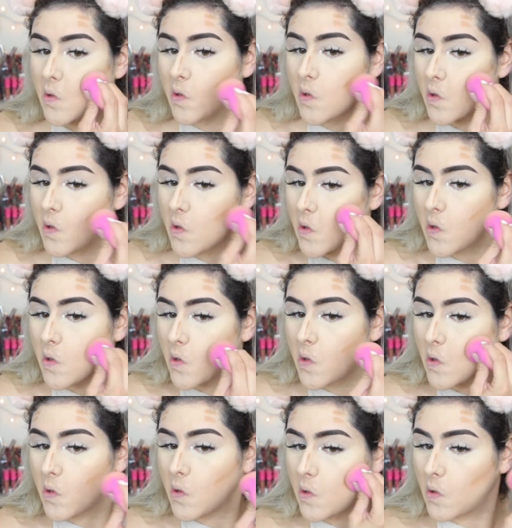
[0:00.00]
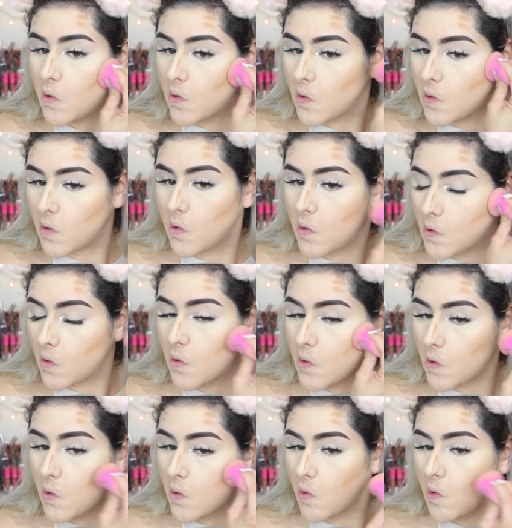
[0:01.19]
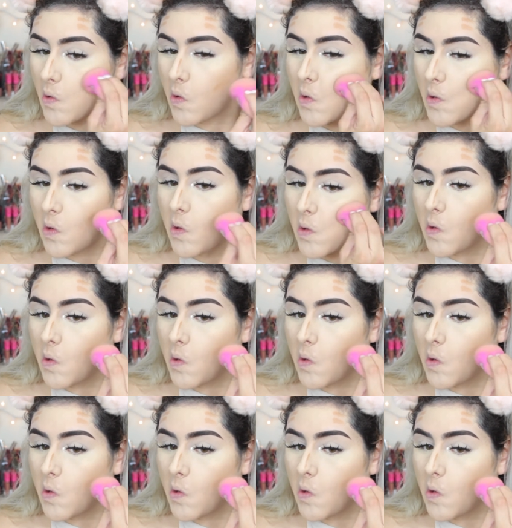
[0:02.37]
Nobody speaks.